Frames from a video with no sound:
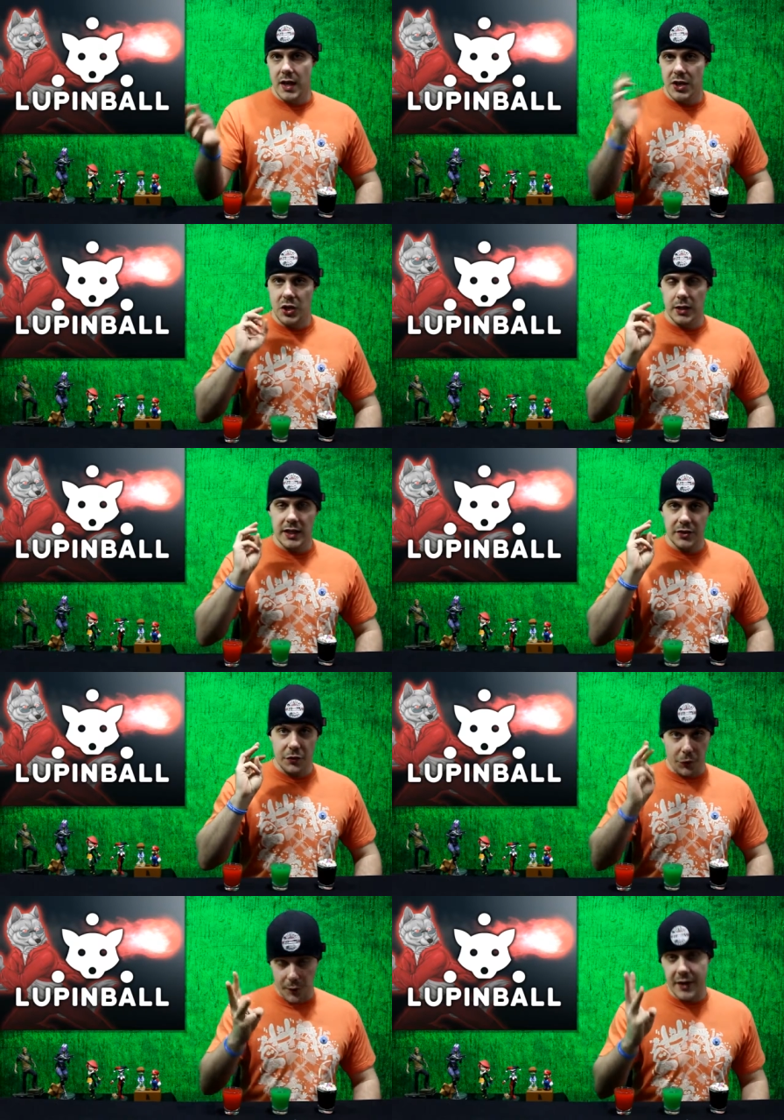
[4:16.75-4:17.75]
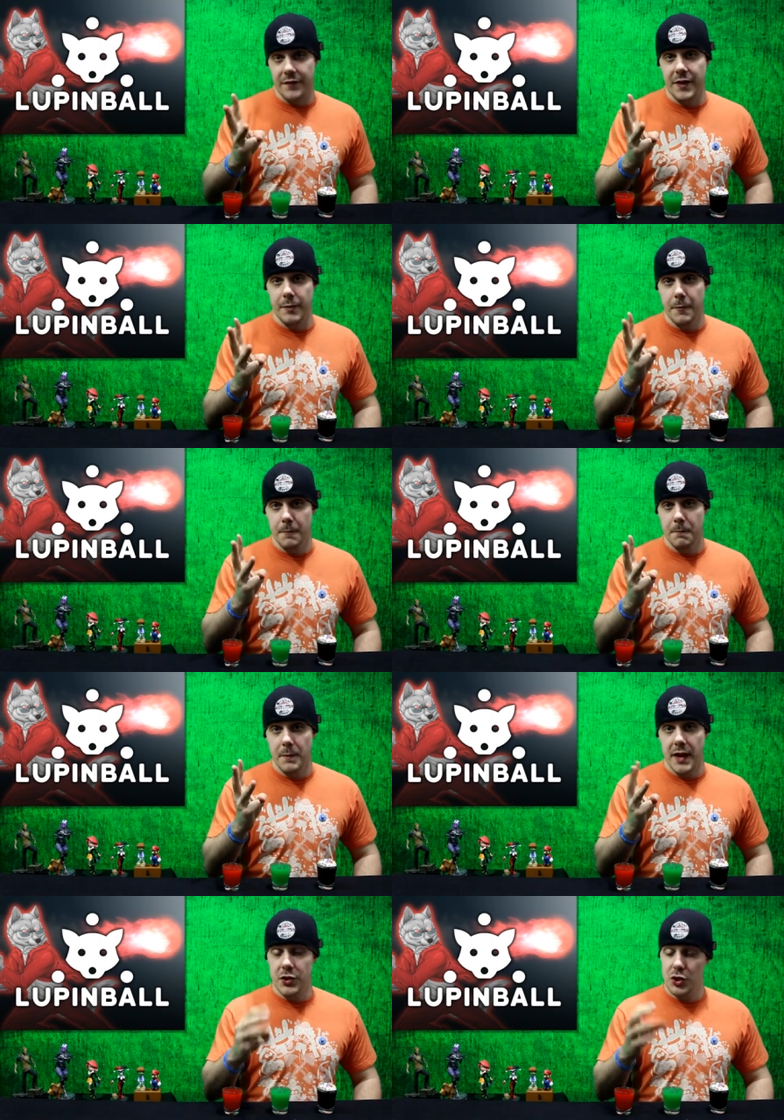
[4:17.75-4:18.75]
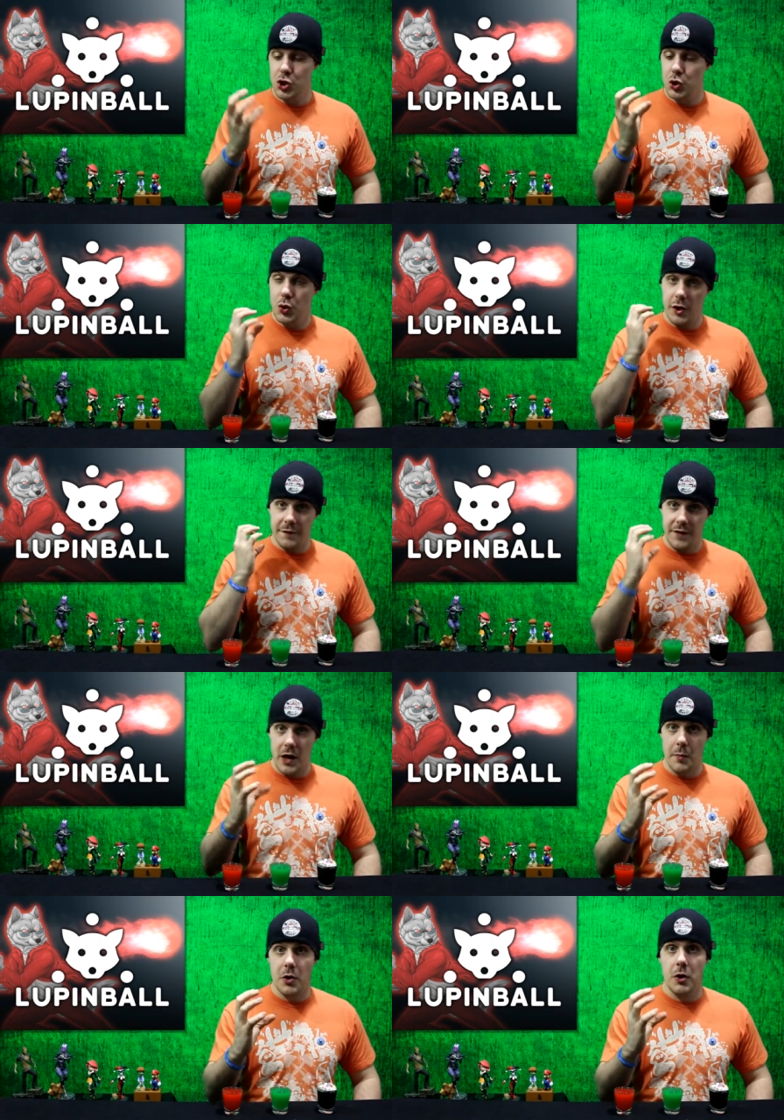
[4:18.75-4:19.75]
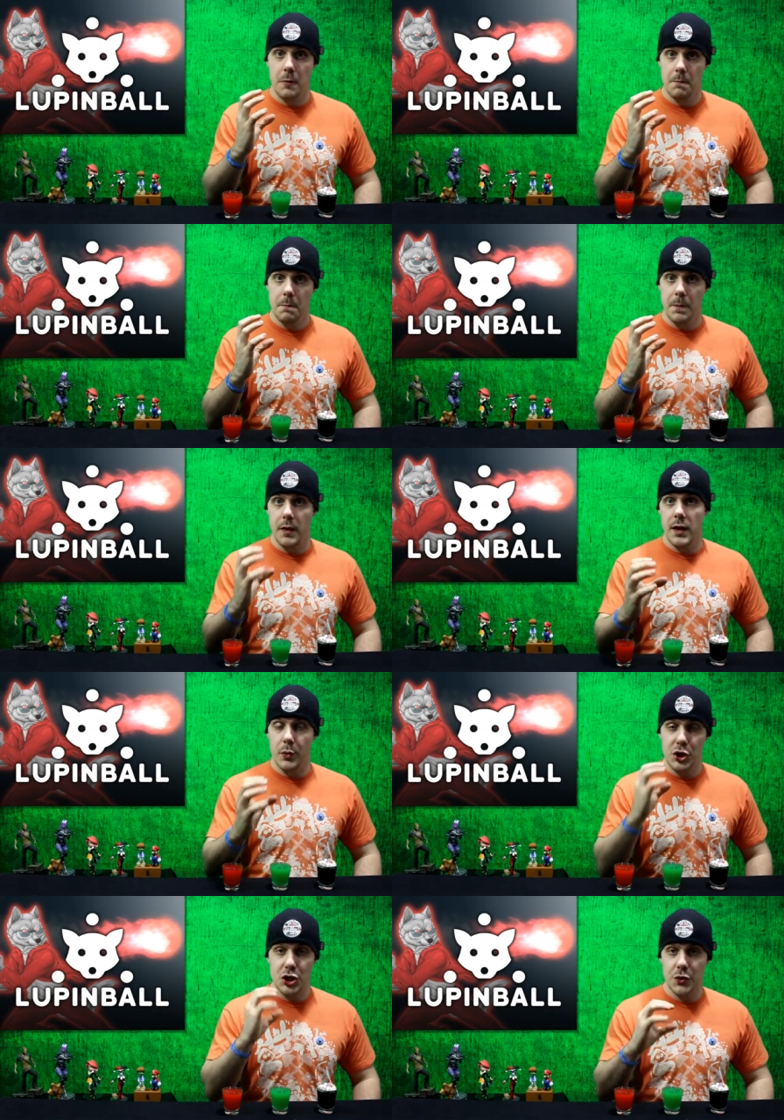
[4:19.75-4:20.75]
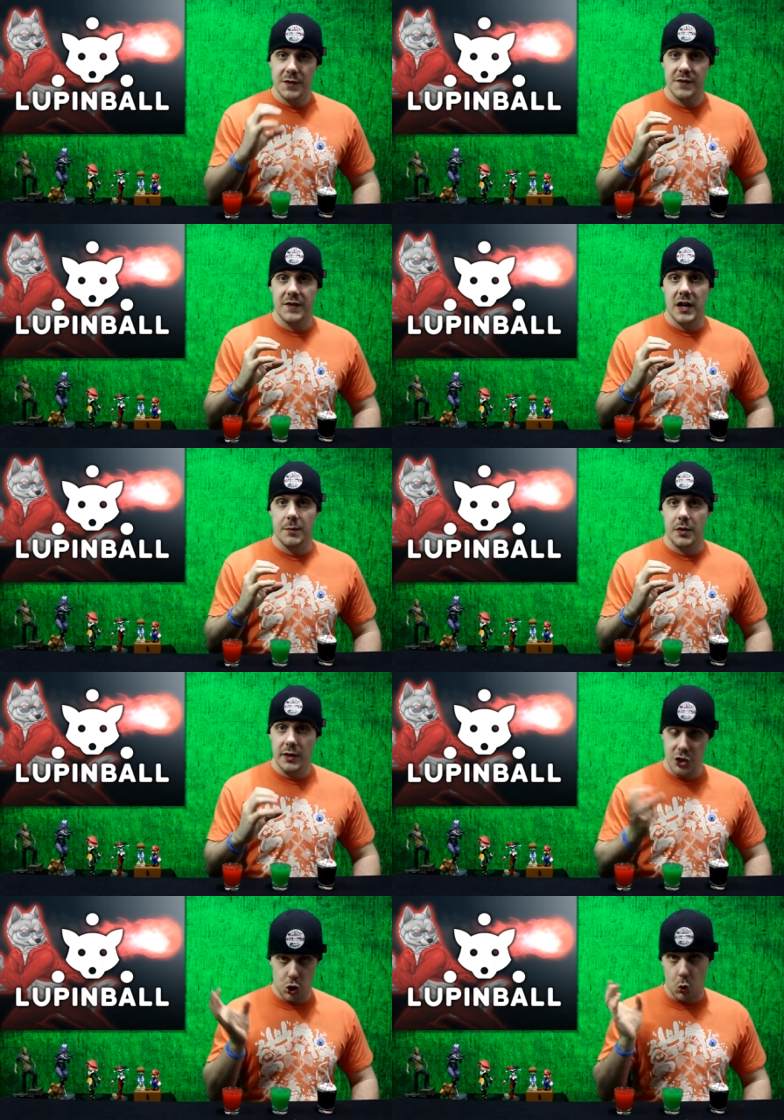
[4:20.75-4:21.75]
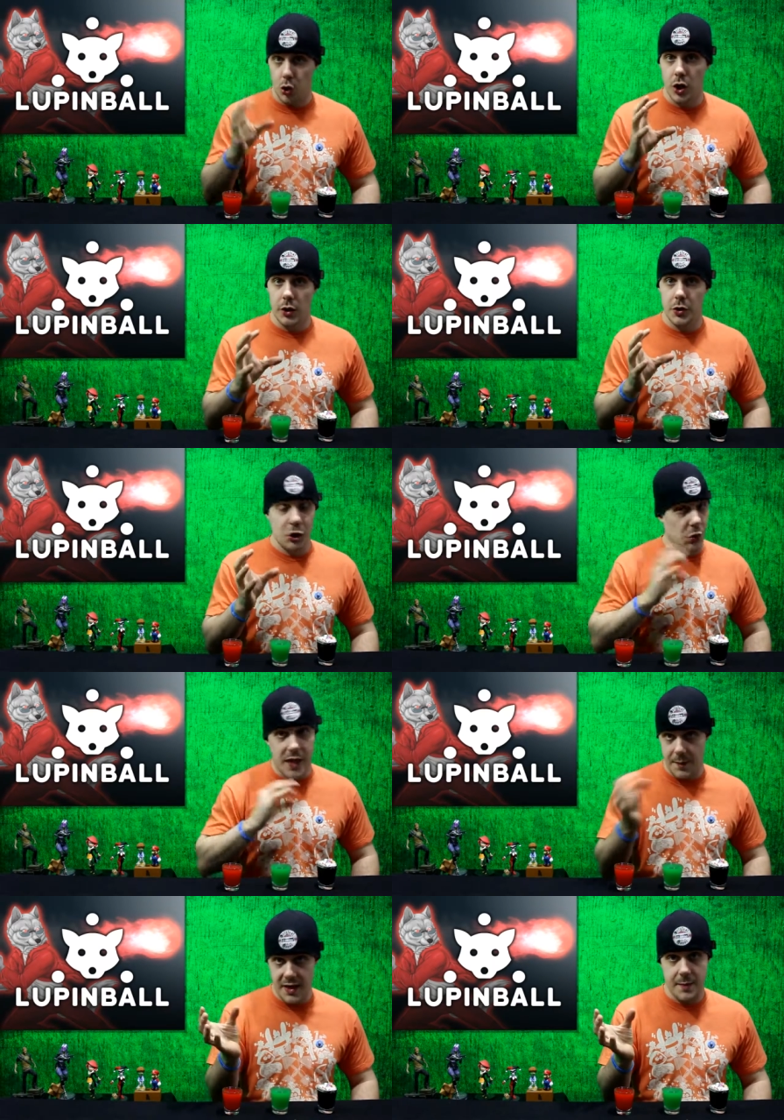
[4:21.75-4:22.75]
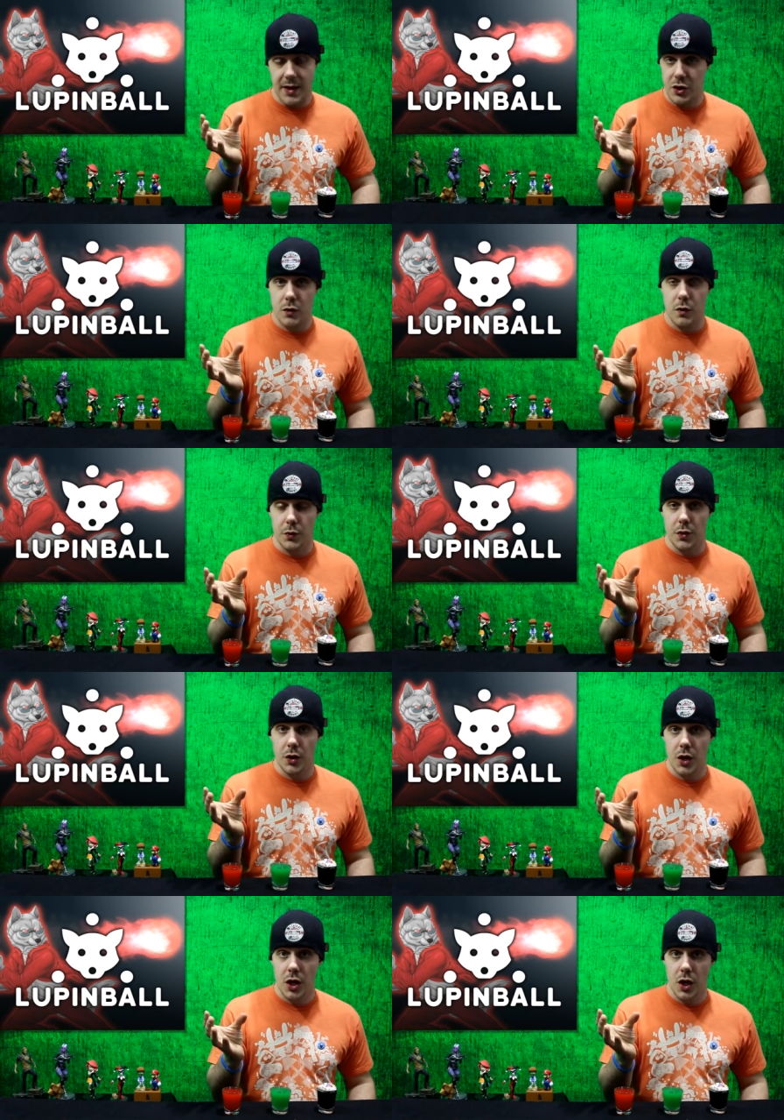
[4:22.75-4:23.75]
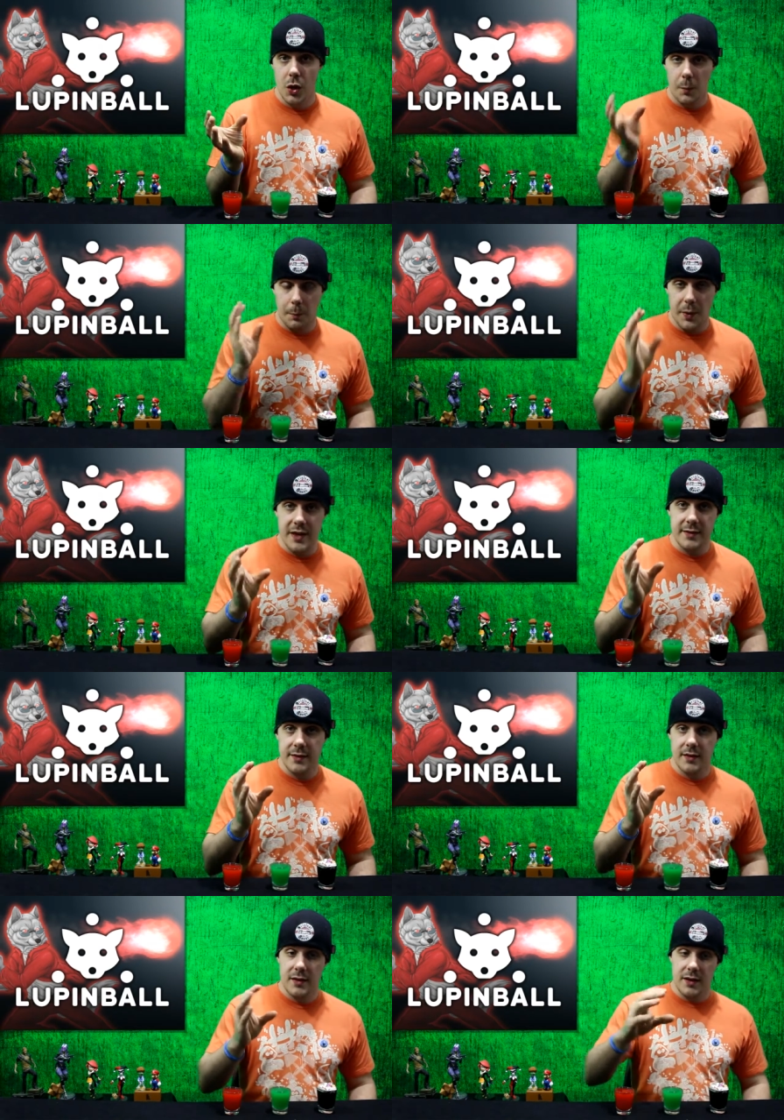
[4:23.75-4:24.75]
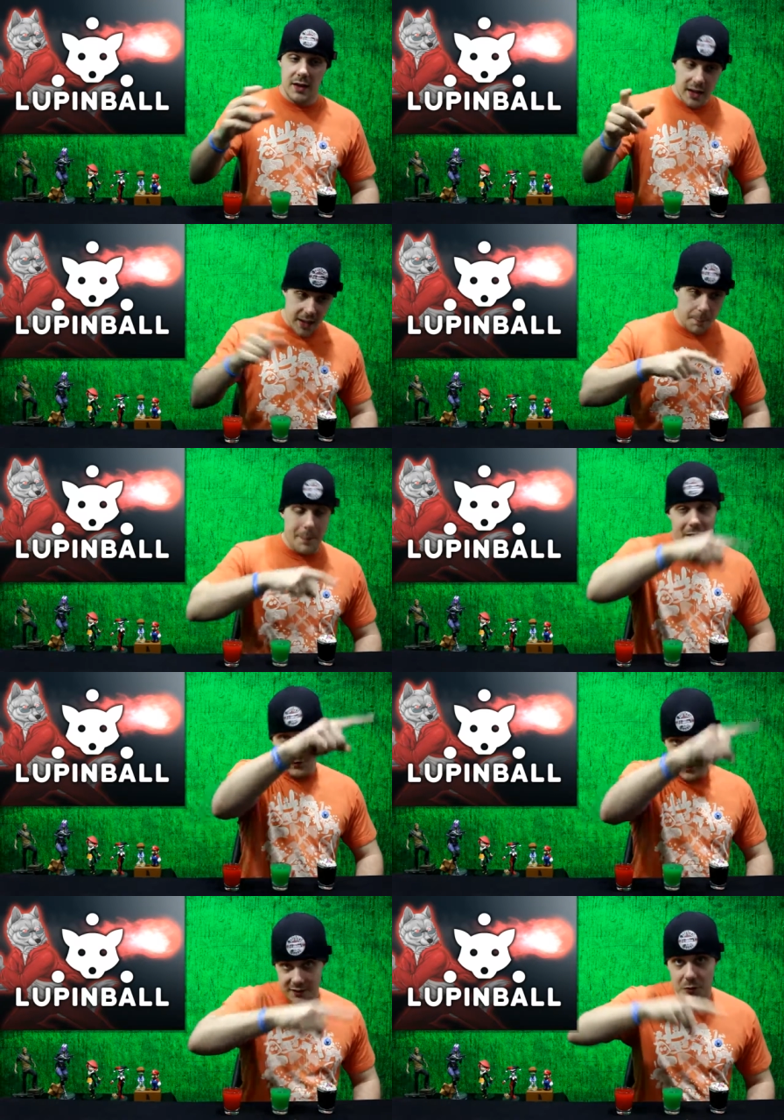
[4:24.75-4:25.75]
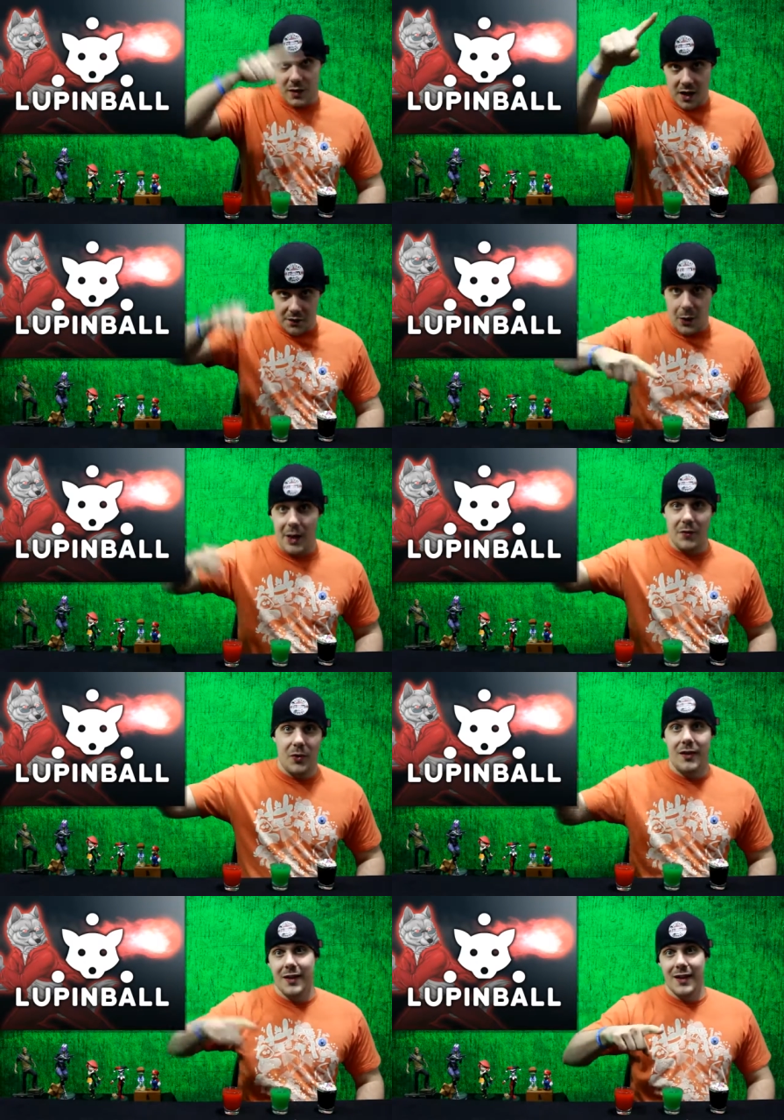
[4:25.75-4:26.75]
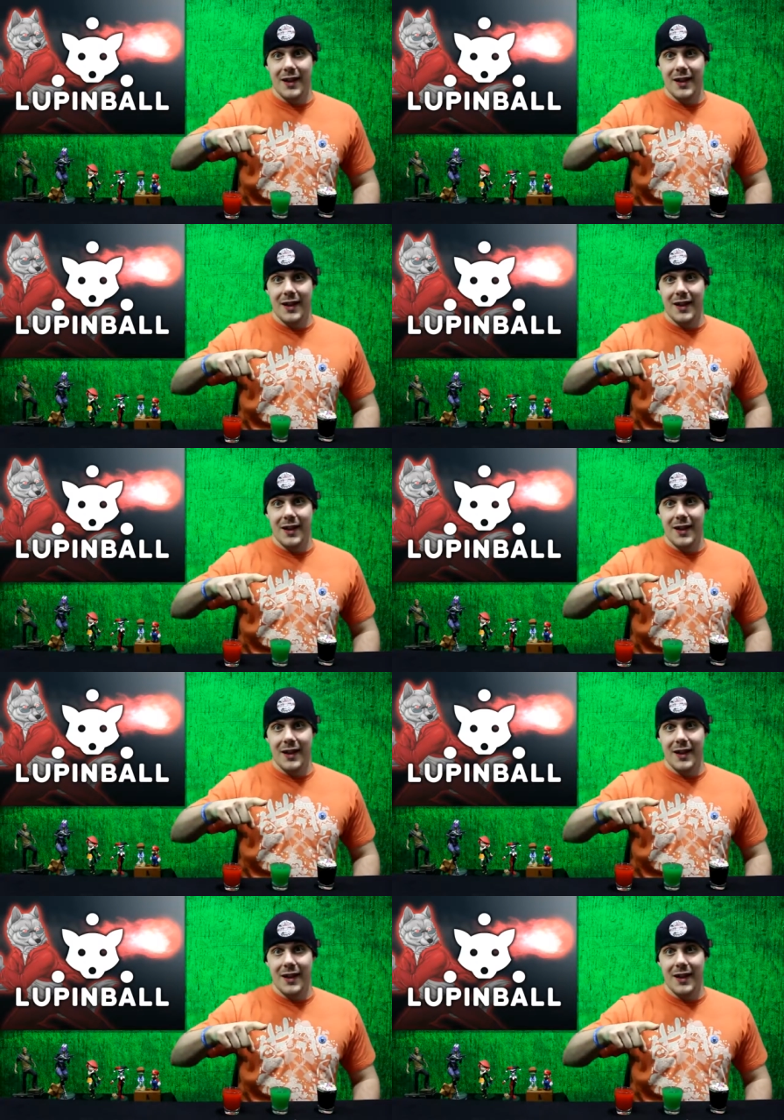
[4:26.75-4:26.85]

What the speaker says: And you collect 3 of them, and you can shoot a fireball. And when you shoot this fireball, it's your color. You can't be hit by your own. But it bounces around the level.